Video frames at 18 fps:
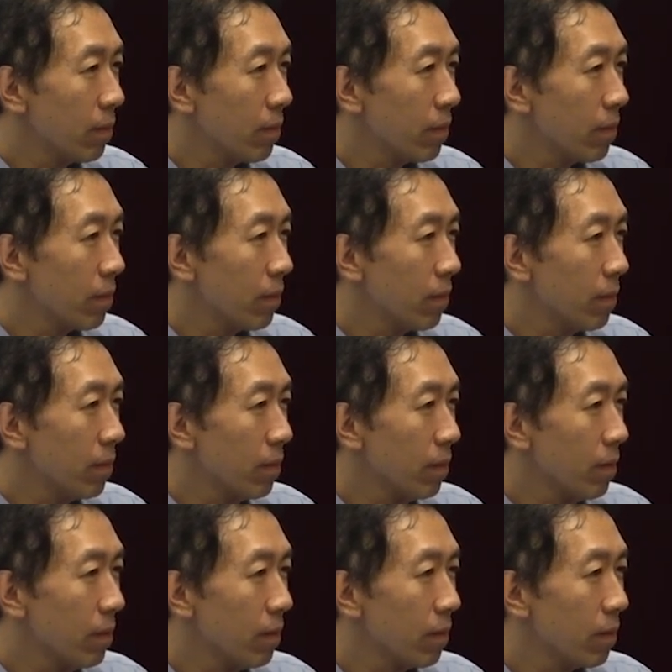Maybe
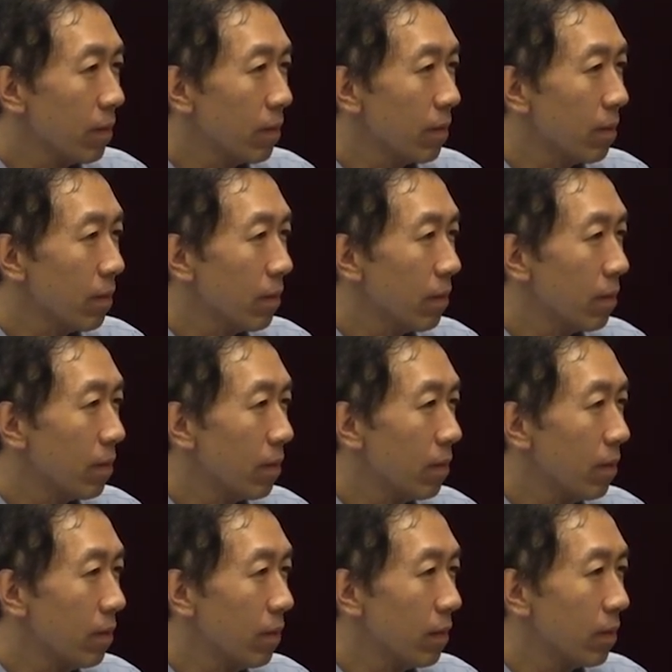about five to
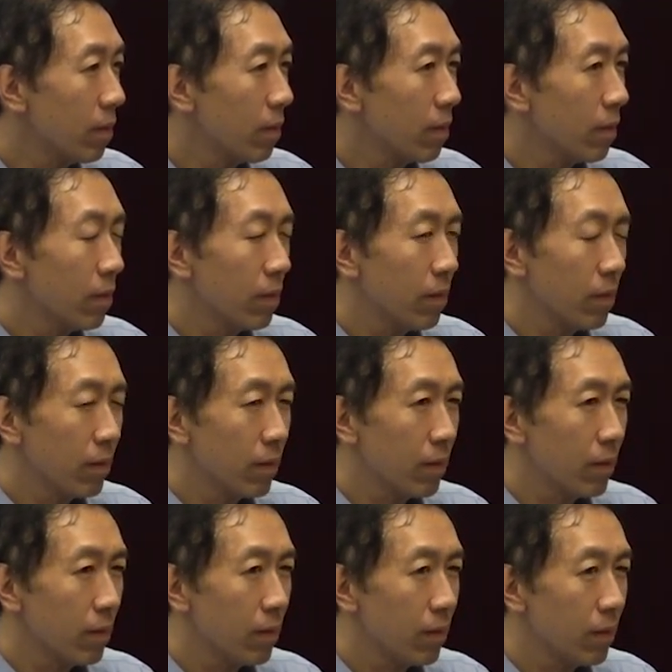10 years,
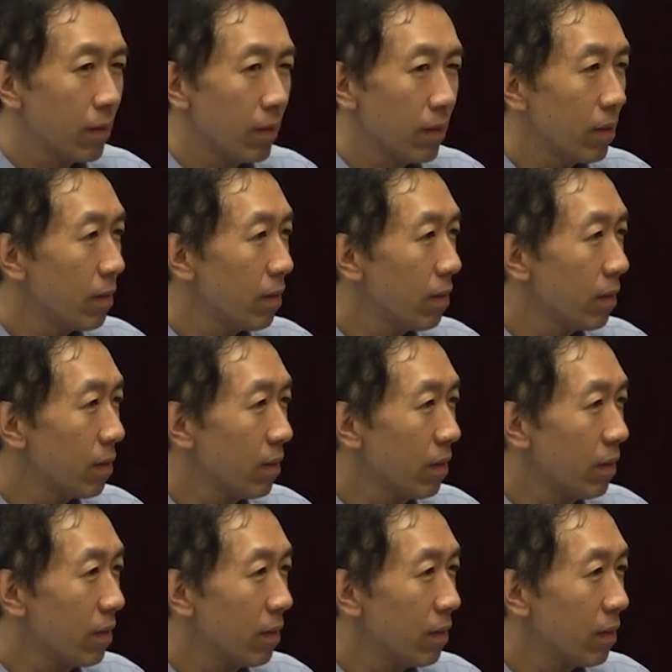we are not
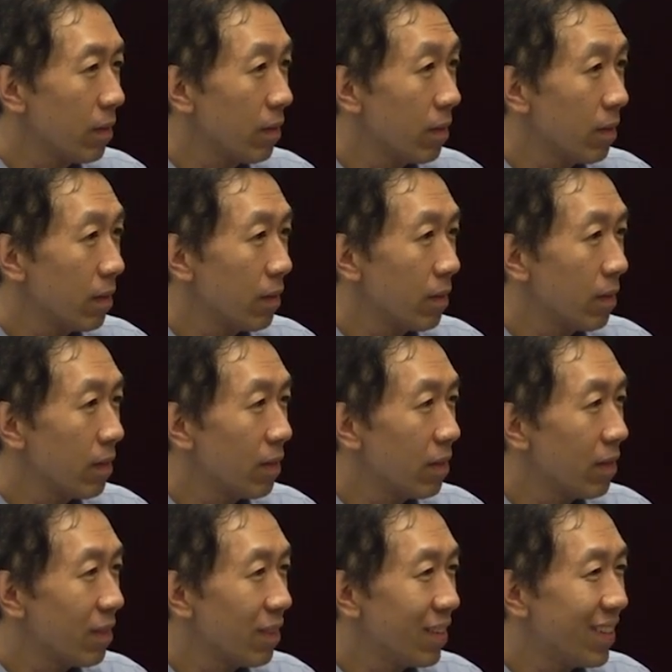young enough, but
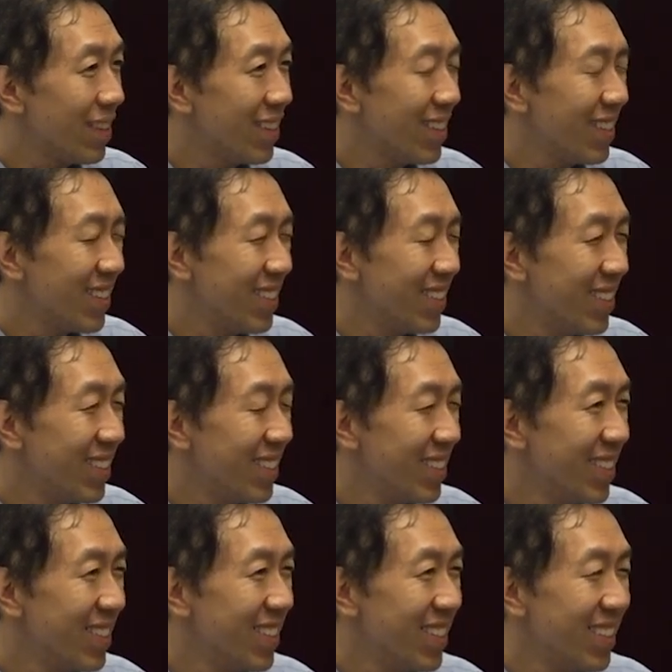we already have
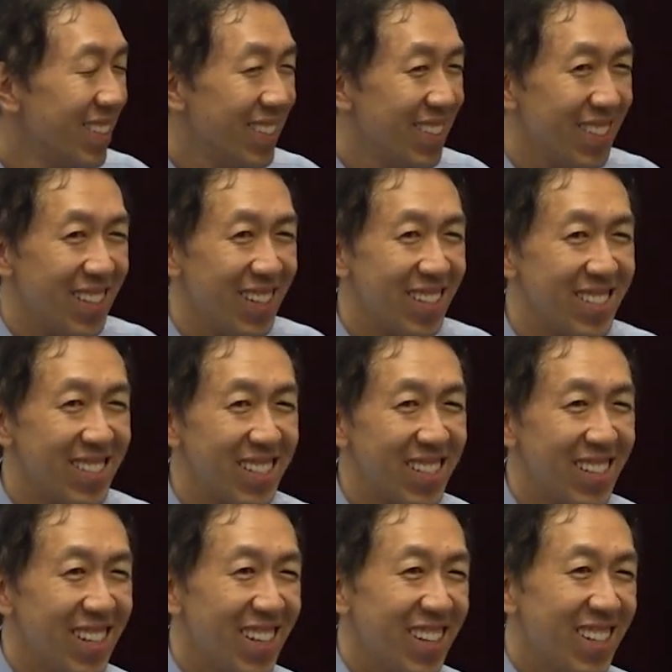data. I
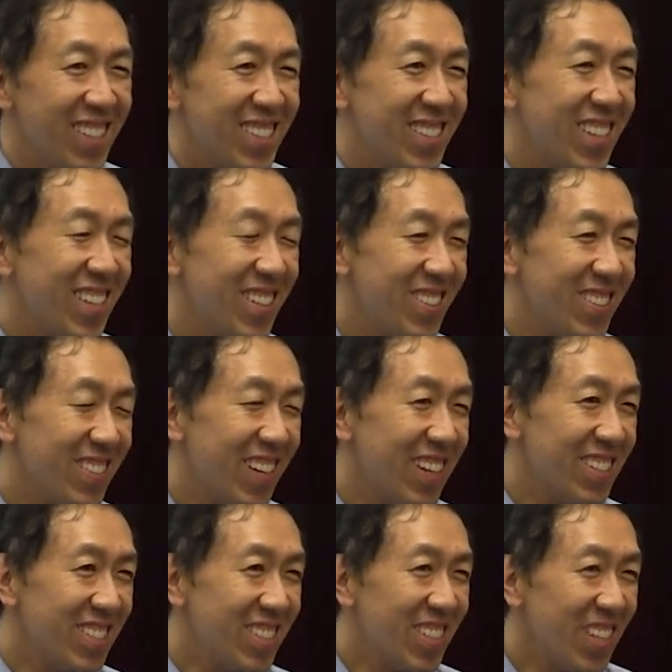see. No,
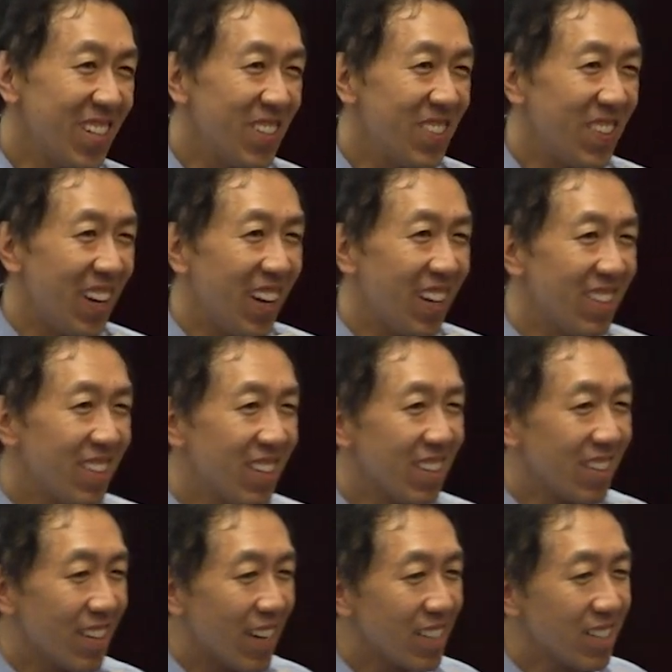you know, I
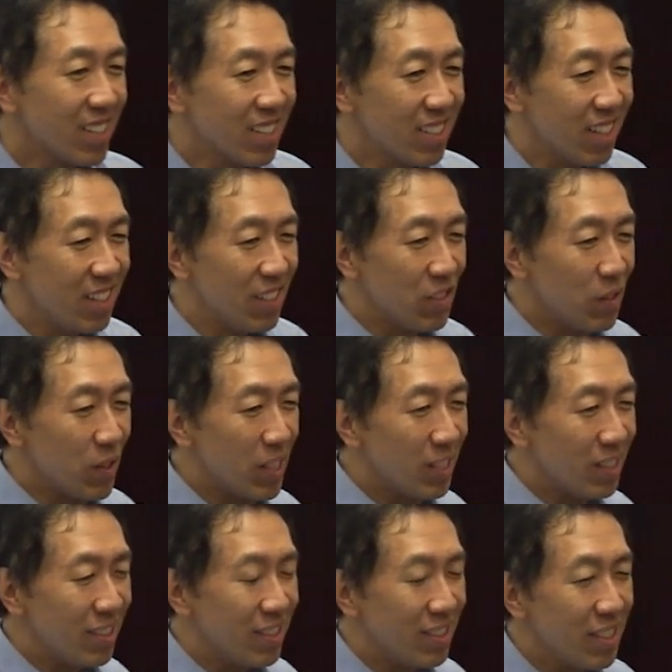think, I think that
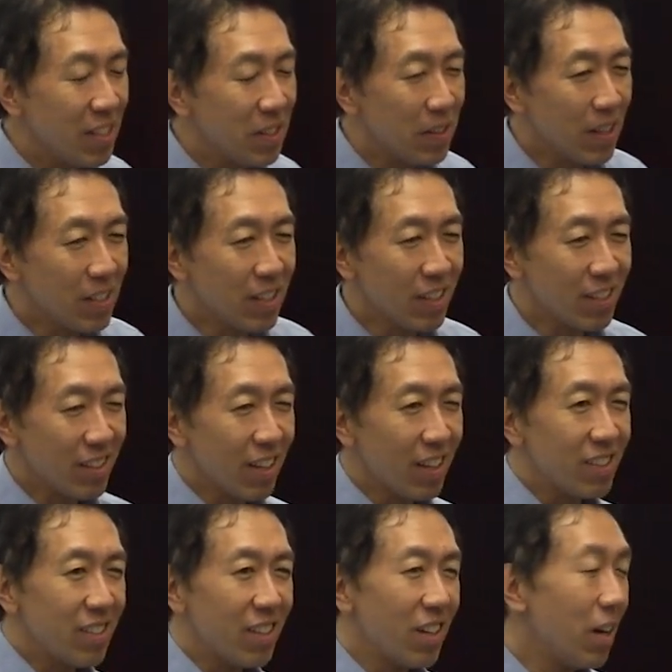what, no, I think
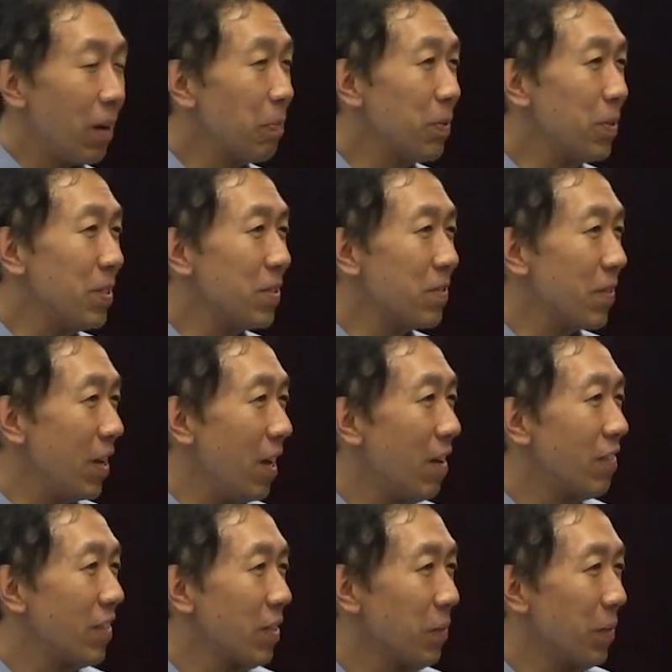there, there are opportunities for
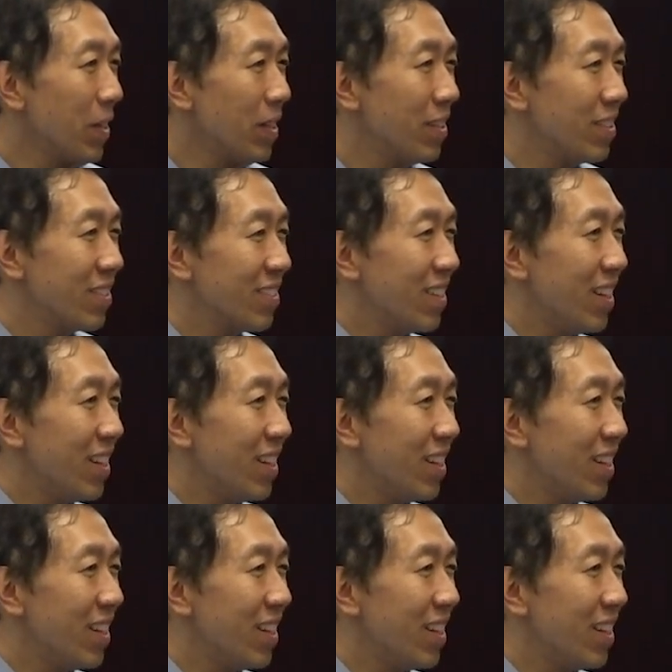everyone.